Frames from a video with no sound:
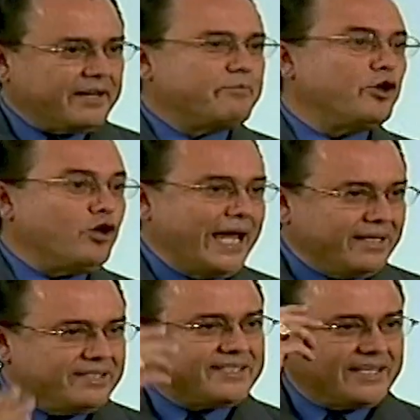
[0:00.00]
of
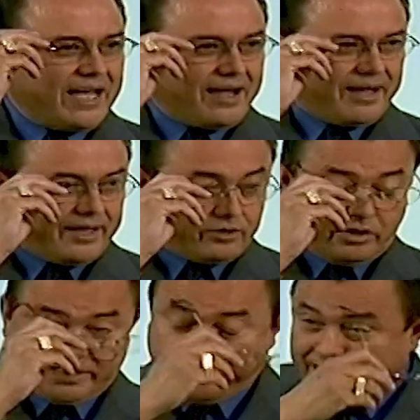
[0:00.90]
violence. Then that
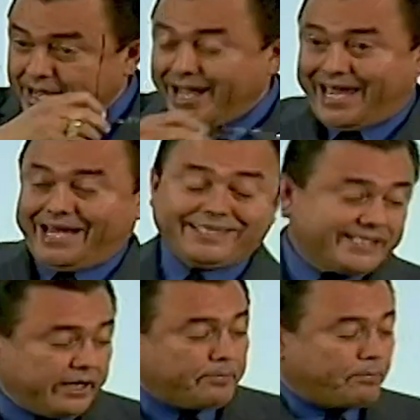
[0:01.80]
spirit
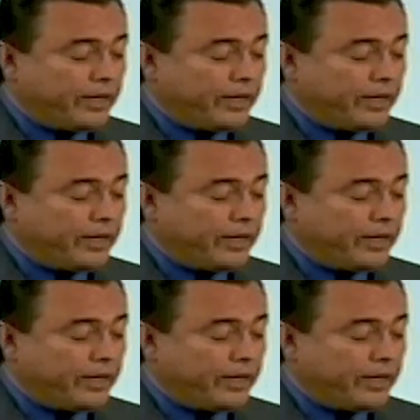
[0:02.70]
comes